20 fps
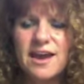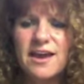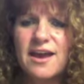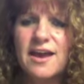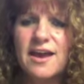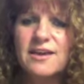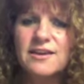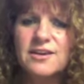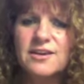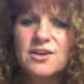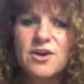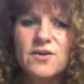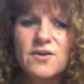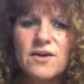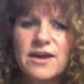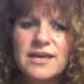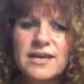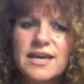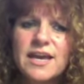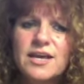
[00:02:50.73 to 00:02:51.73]
I, I, you know,
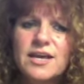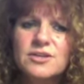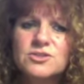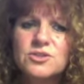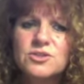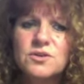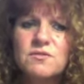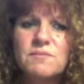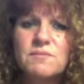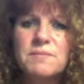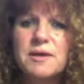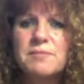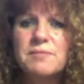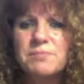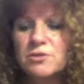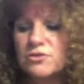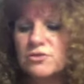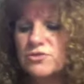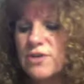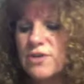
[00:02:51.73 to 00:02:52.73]
I get concerned when
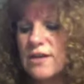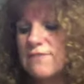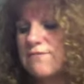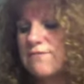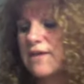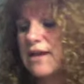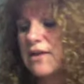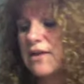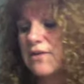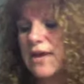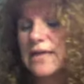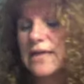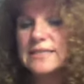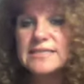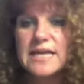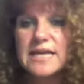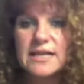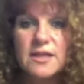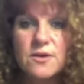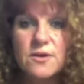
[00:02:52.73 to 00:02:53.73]
people are trying to find out
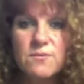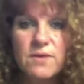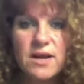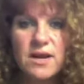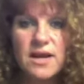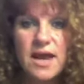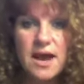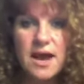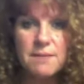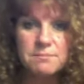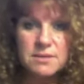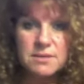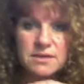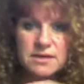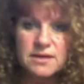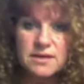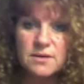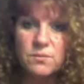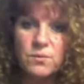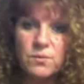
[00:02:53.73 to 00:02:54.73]
exactly when it
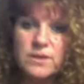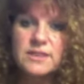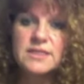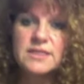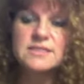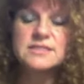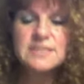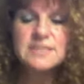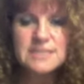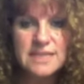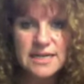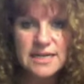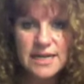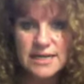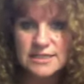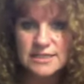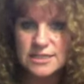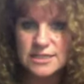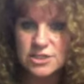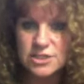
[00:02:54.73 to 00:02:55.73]
happened and what this is
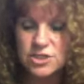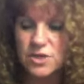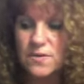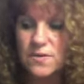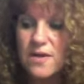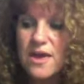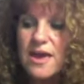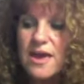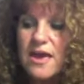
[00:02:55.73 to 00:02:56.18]
connected to